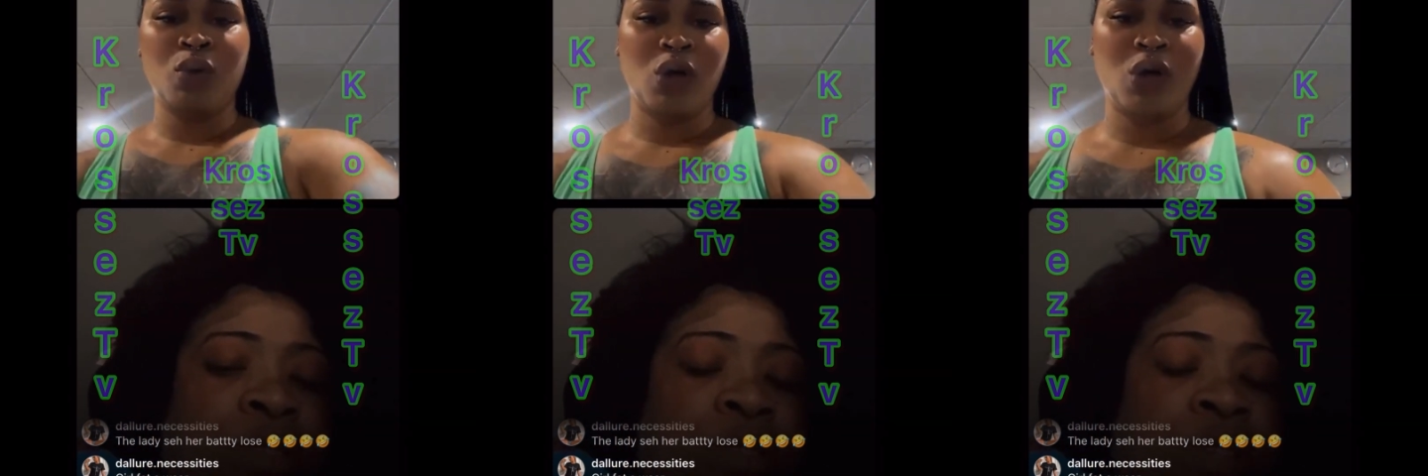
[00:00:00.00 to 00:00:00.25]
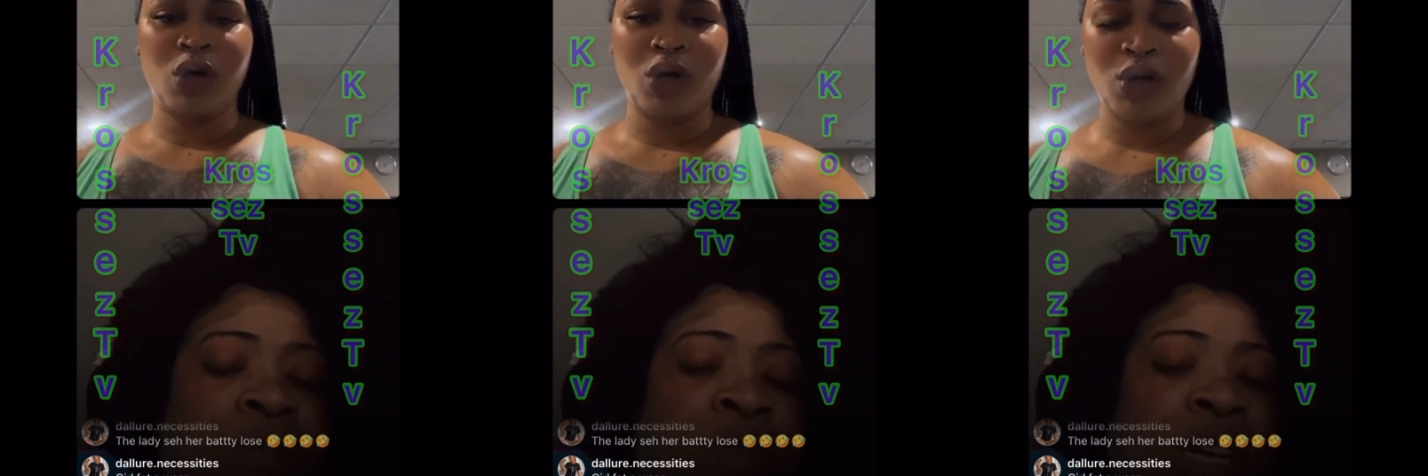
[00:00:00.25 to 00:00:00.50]
Make
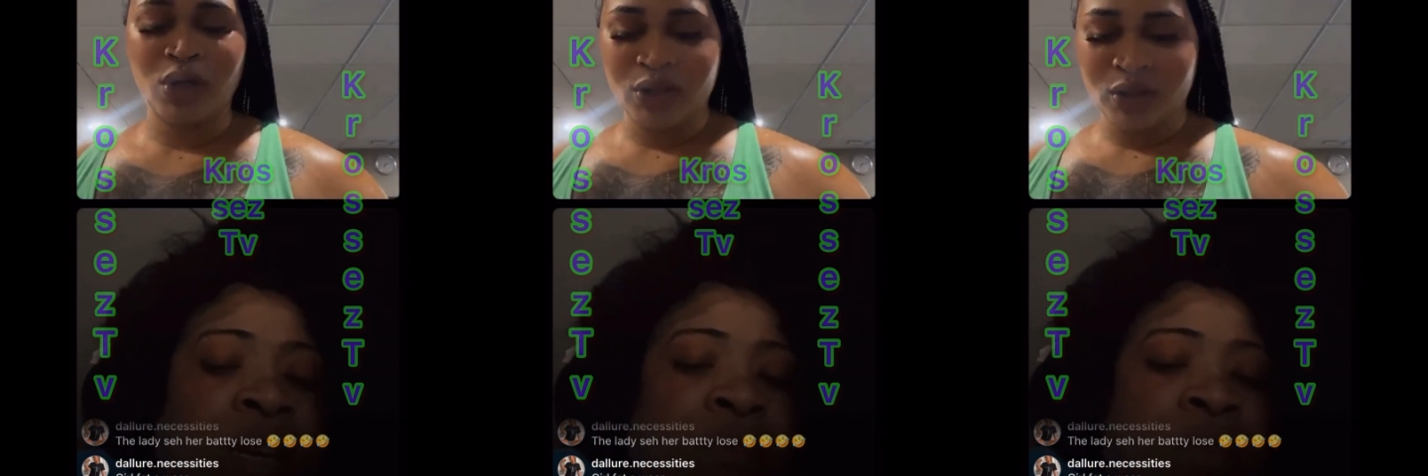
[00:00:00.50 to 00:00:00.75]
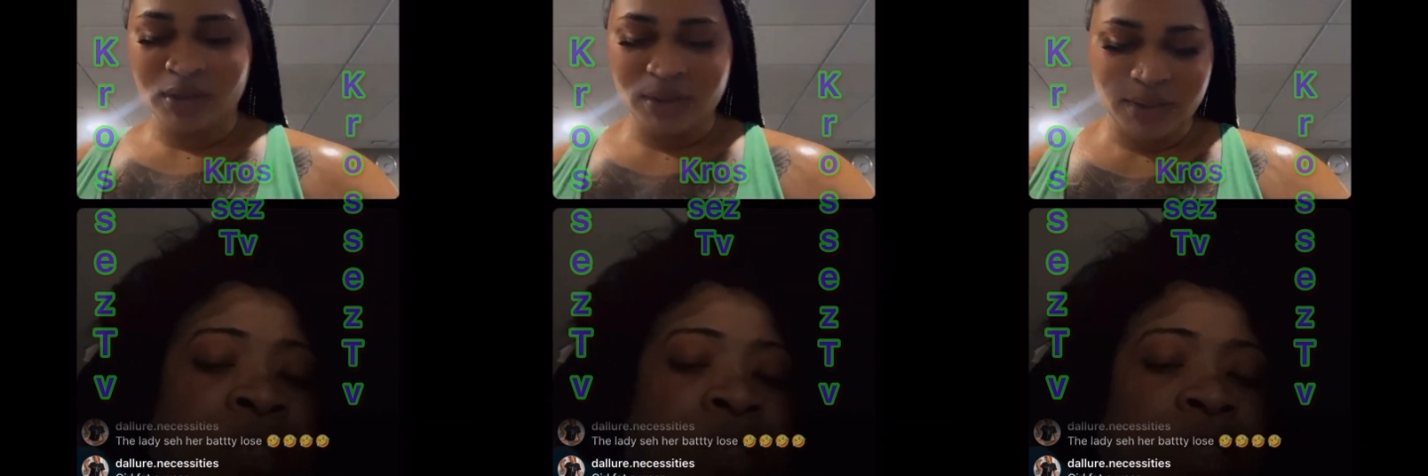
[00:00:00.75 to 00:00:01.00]
a
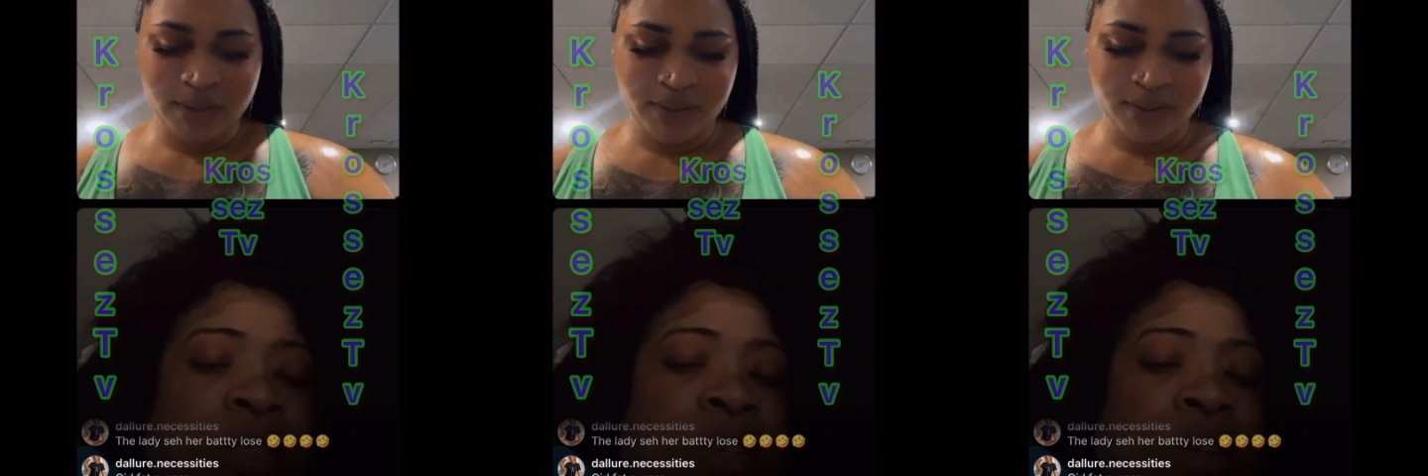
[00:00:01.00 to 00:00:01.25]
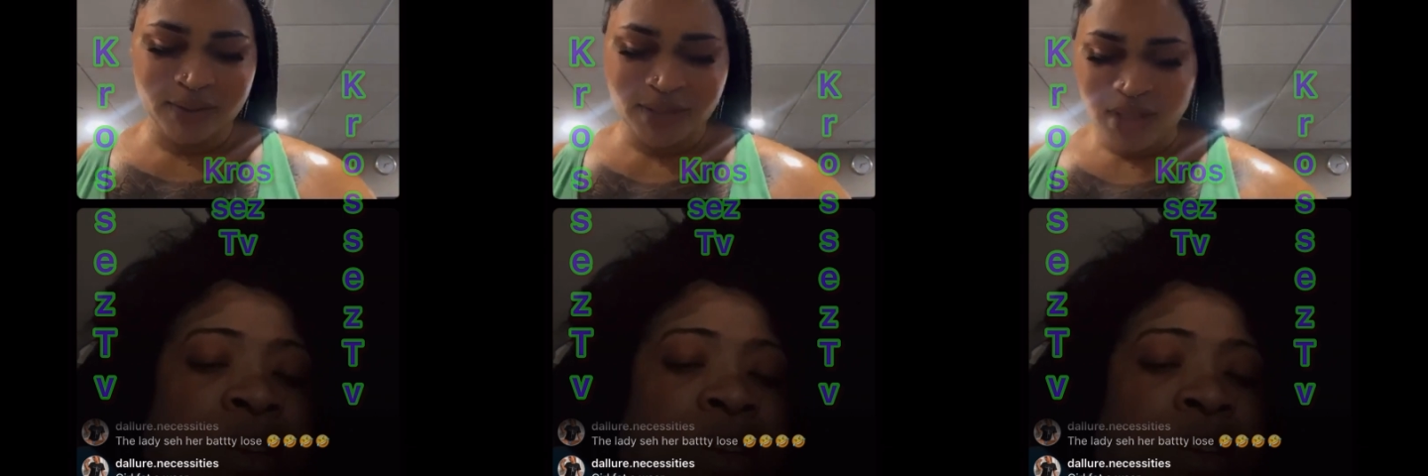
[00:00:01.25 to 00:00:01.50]

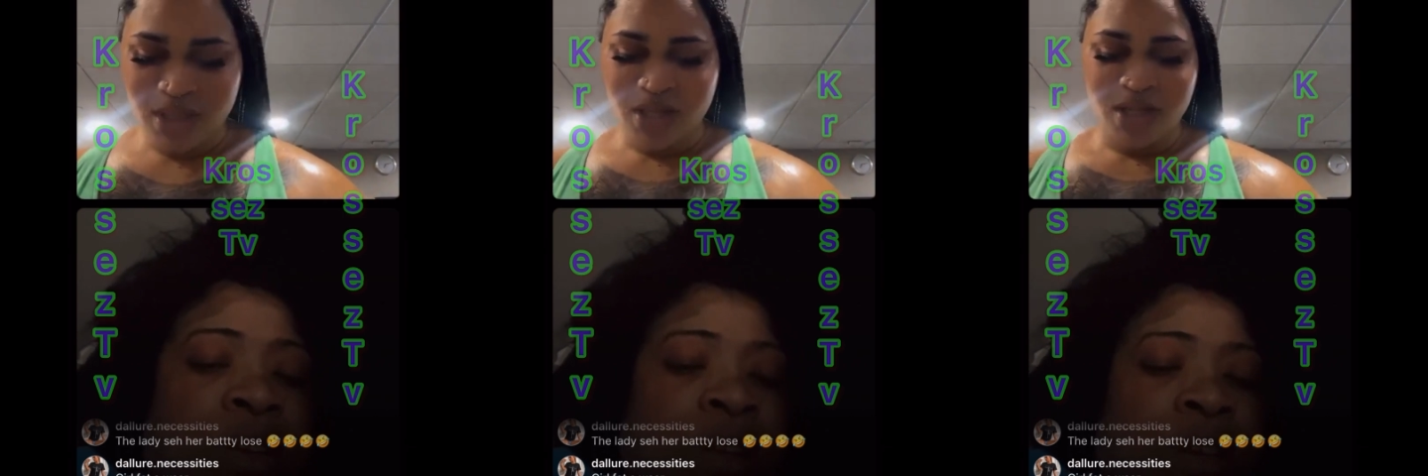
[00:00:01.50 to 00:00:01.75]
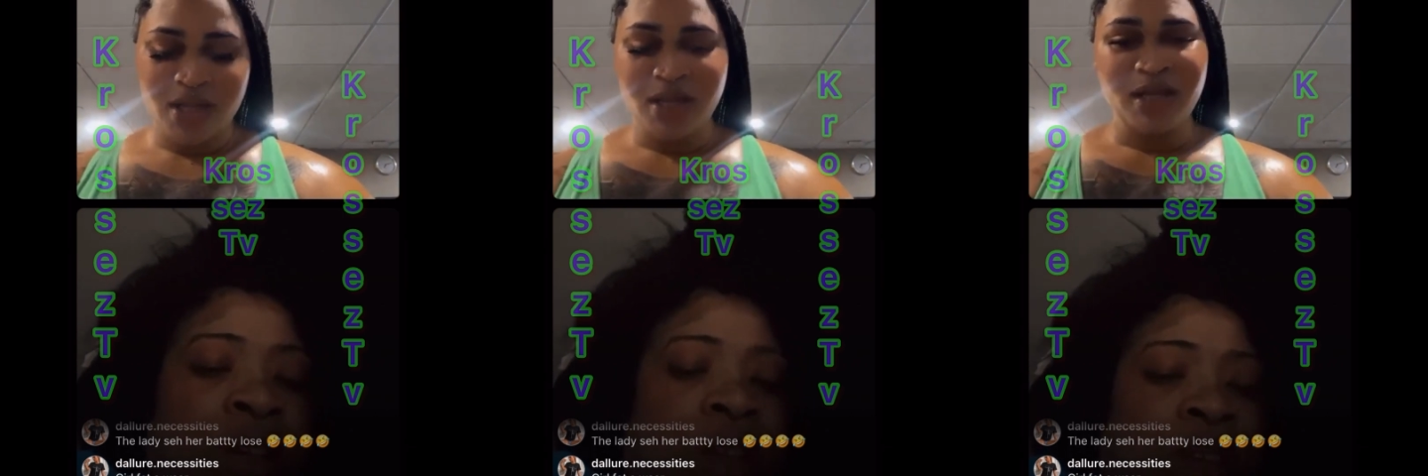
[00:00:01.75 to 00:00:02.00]
mistake.
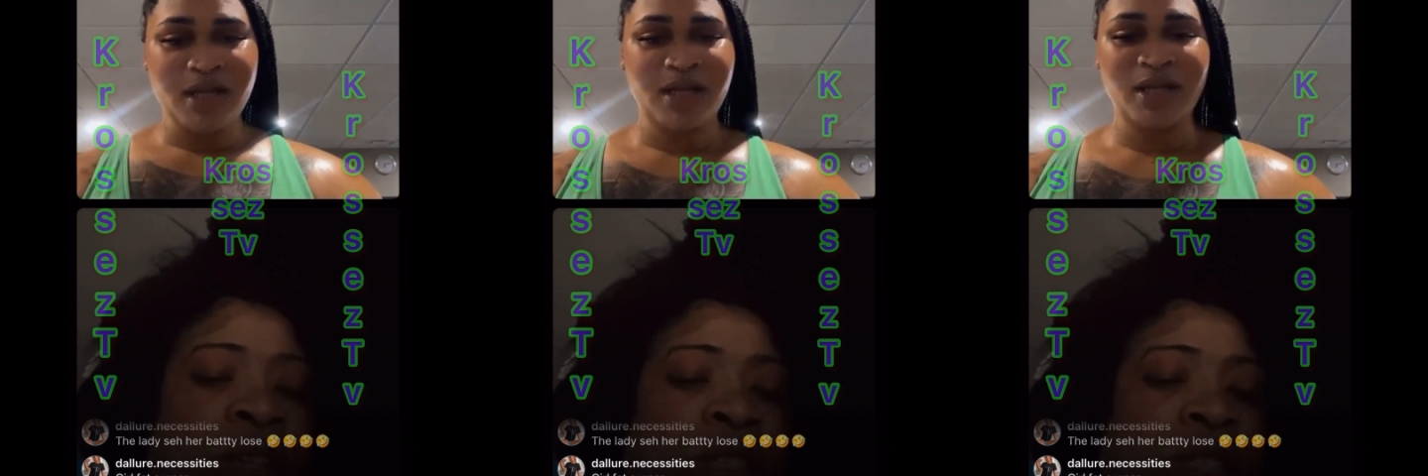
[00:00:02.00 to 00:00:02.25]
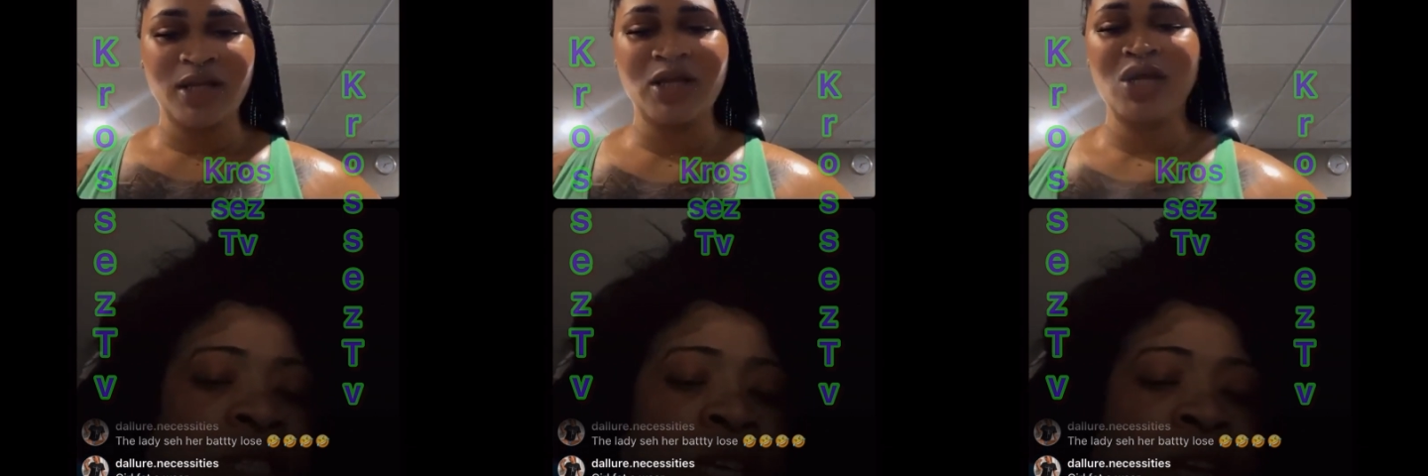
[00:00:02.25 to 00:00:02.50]
Tell